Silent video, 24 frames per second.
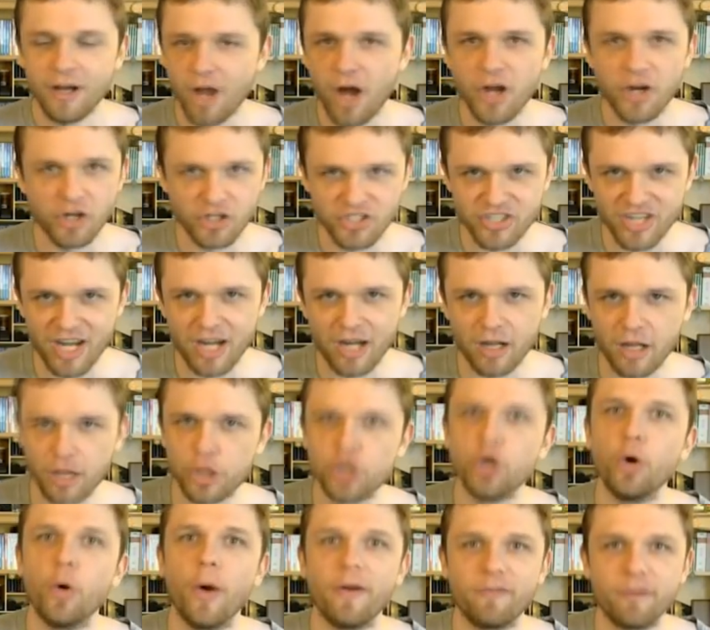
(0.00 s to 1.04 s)
understanding
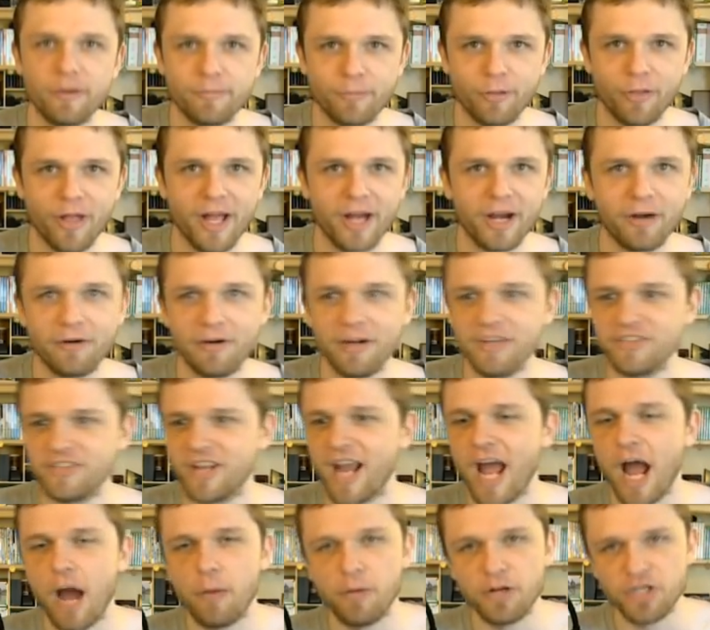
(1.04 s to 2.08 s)
who every player is
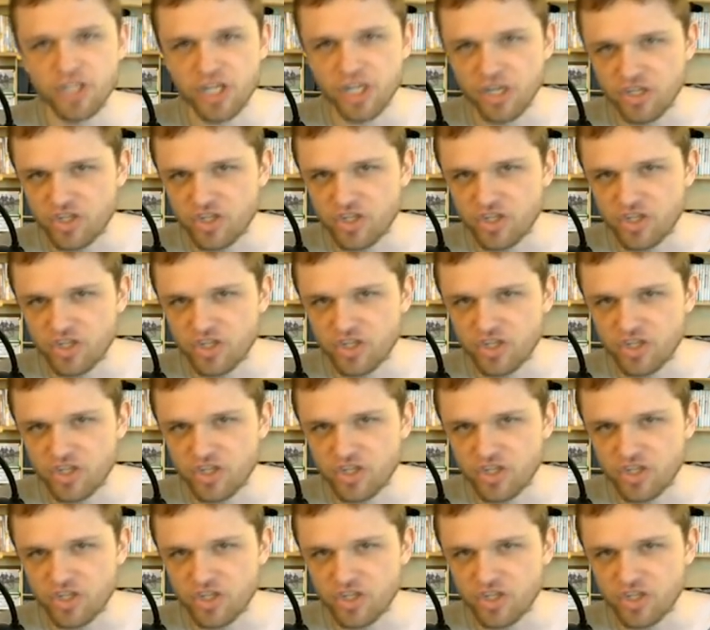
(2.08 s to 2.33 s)
and how much